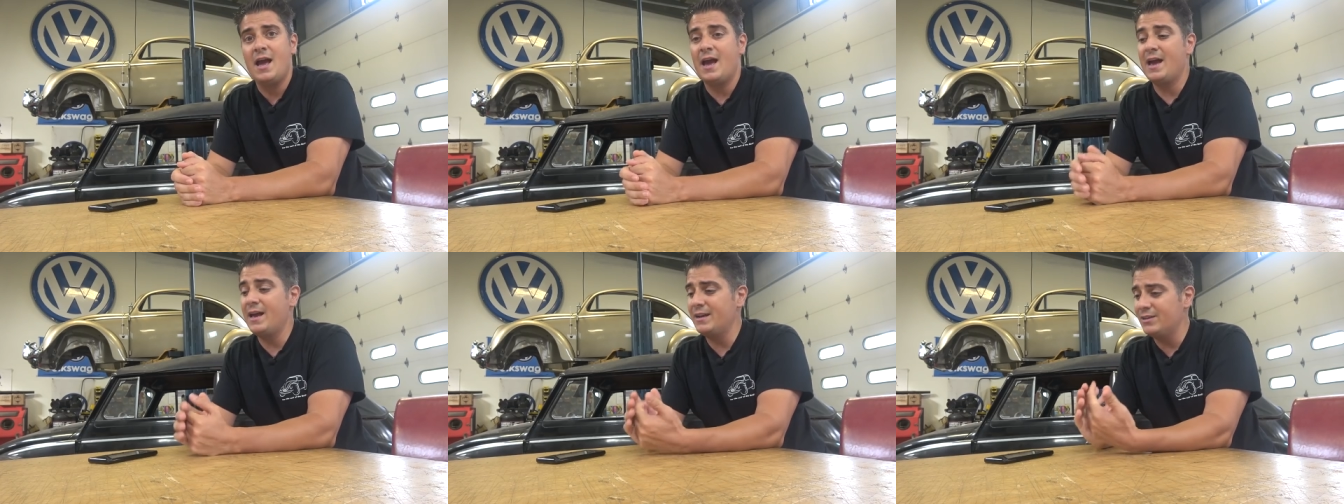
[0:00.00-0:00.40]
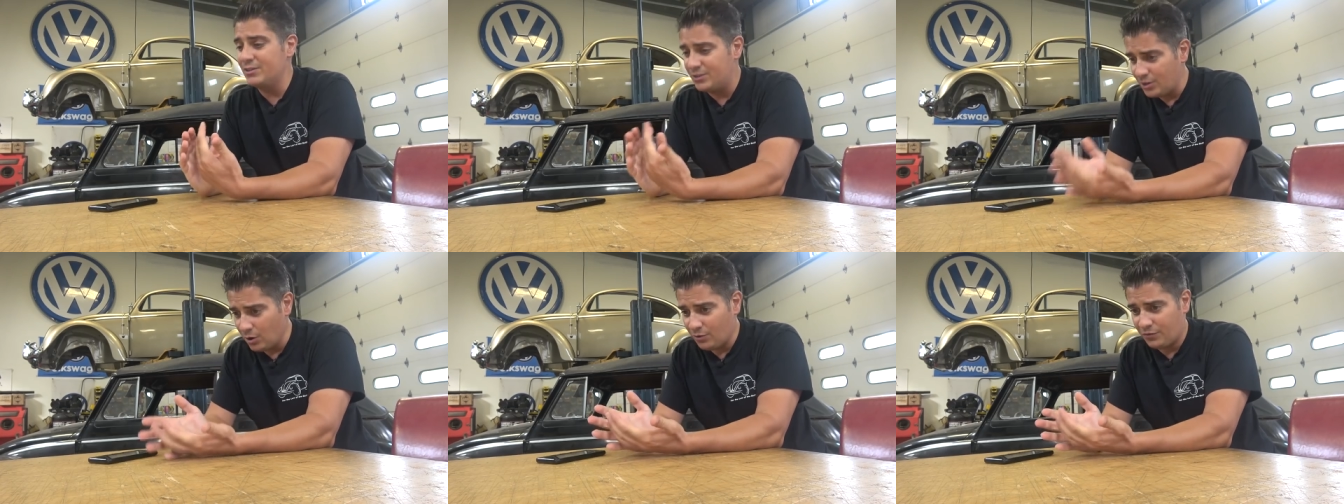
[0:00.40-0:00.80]

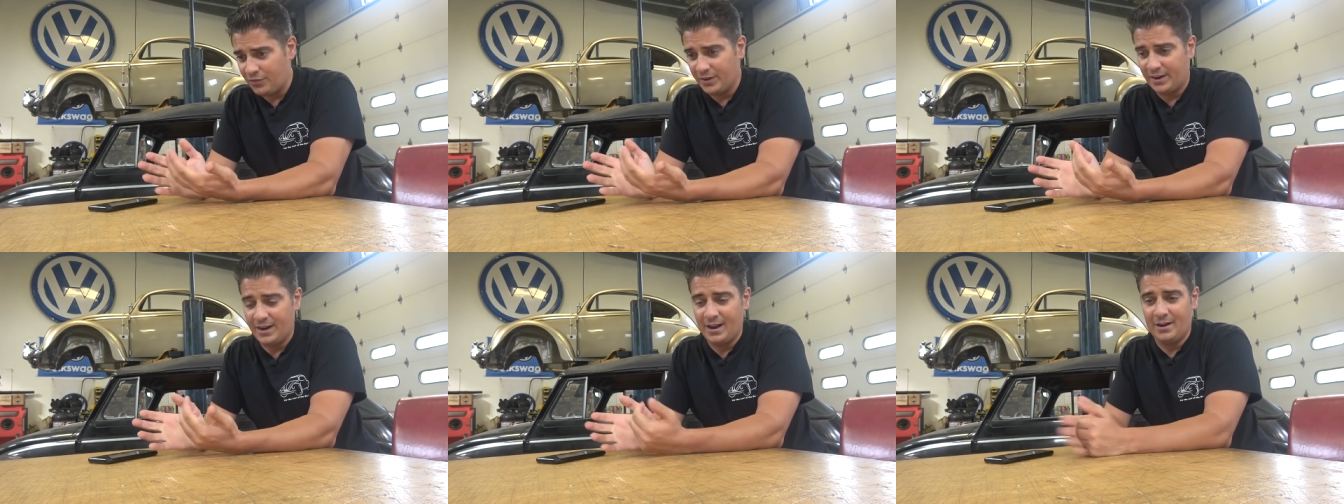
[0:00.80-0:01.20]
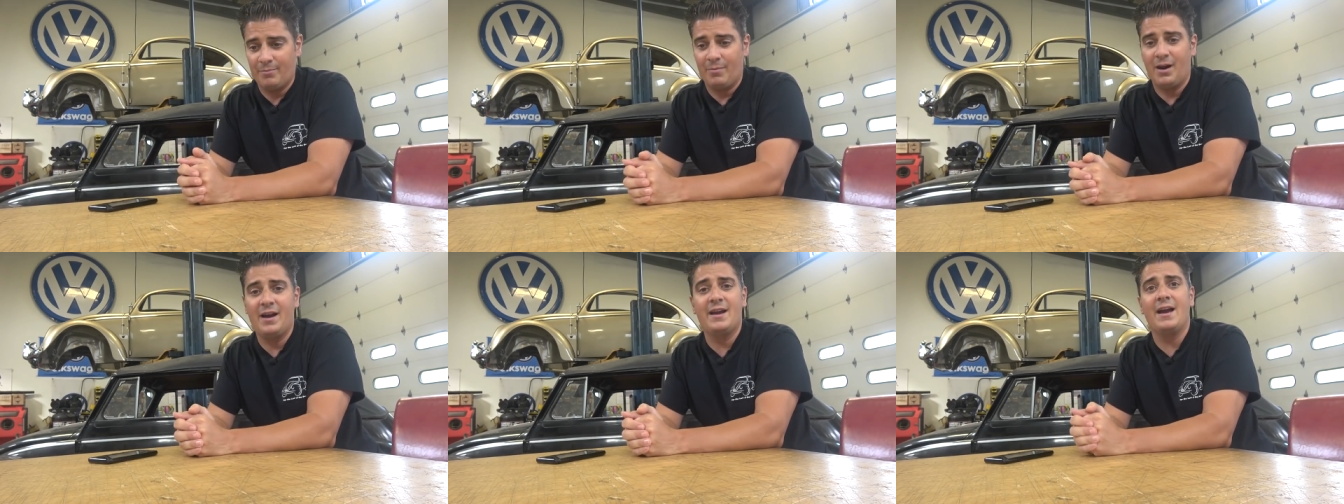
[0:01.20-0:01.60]
And don't forget
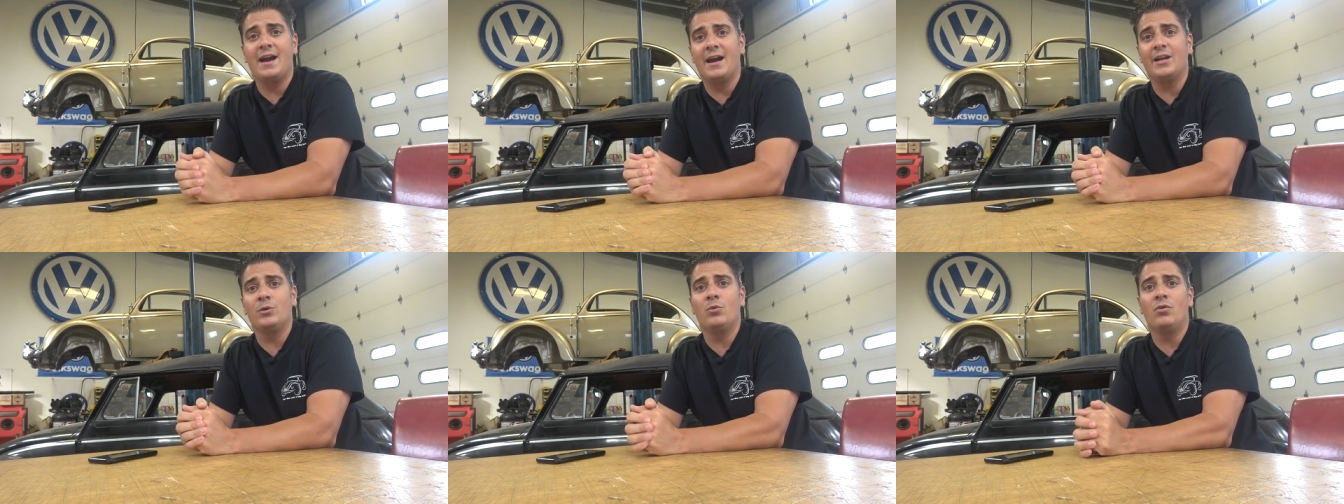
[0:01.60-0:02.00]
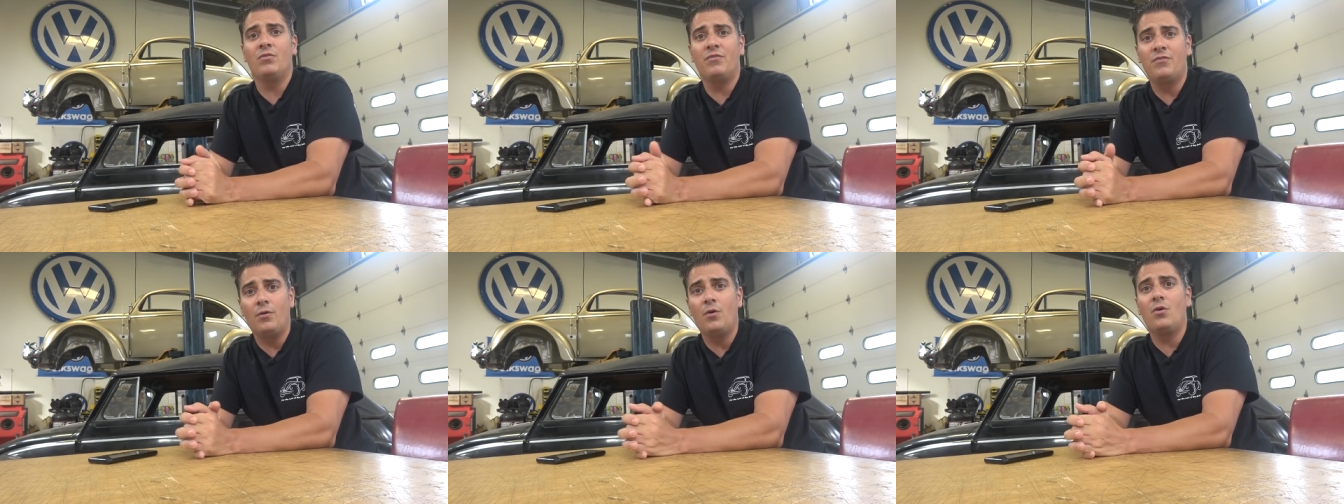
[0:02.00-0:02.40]
my annual
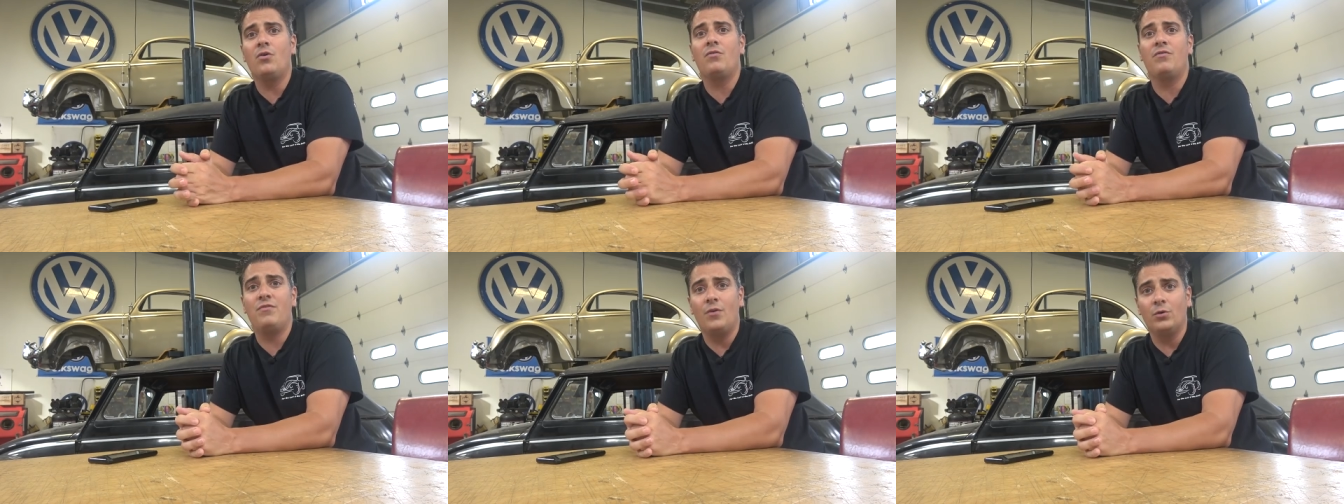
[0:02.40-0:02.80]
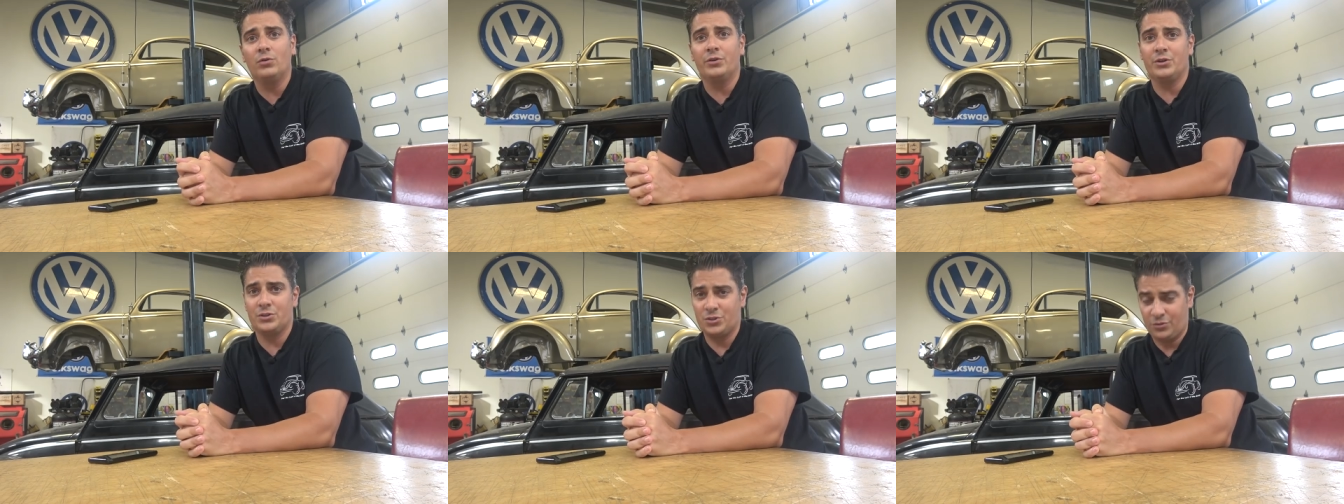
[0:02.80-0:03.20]
Fall
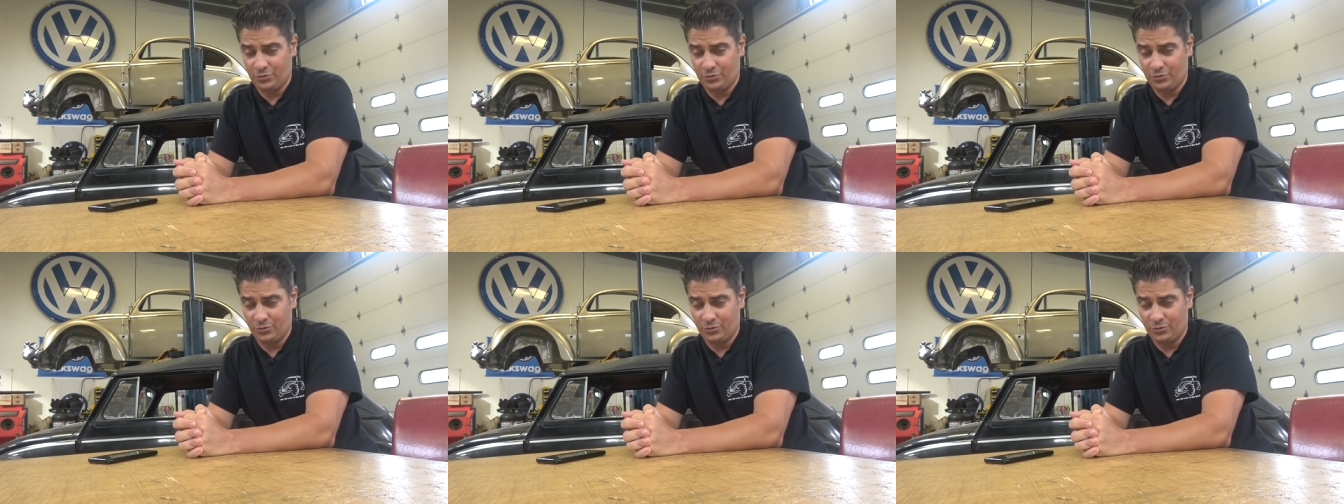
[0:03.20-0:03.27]
Foliage